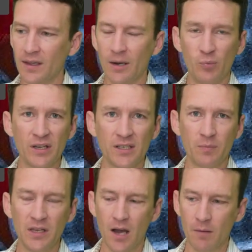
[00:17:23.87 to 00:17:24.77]
and it brings
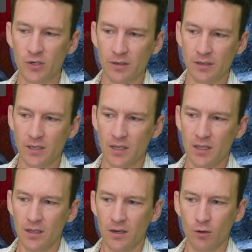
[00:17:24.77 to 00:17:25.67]
up the options.
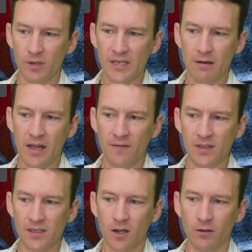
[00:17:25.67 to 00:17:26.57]
And notice how I
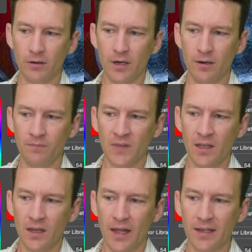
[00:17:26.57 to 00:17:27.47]
have this color here.
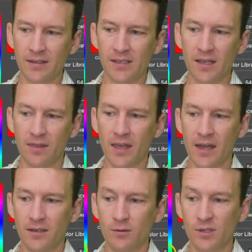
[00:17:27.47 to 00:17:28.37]
I can set
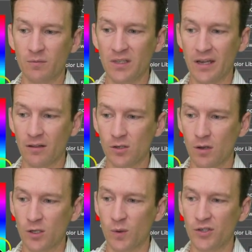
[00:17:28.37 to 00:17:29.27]
that to something else.
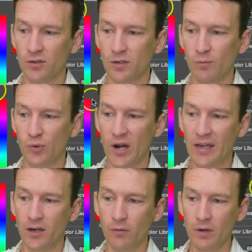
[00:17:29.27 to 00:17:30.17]
So I'll switch it to
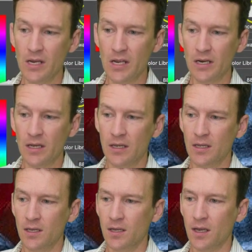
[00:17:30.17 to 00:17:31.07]
bright green
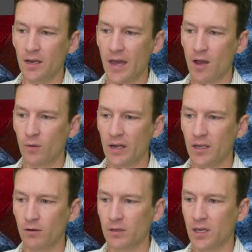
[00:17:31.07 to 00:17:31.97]
and now when I
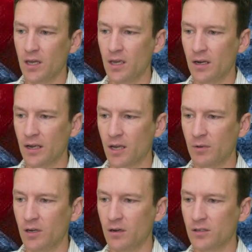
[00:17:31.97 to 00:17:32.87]
hit OK and I
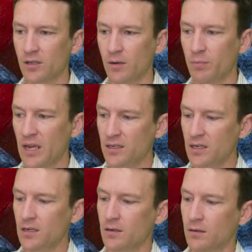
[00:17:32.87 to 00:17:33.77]
come in here and start
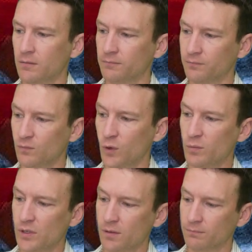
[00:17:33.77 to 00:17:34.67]
painting,
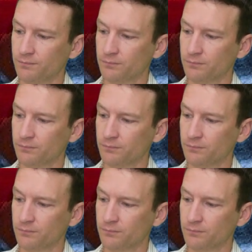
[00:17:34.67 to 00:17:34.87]
whoops,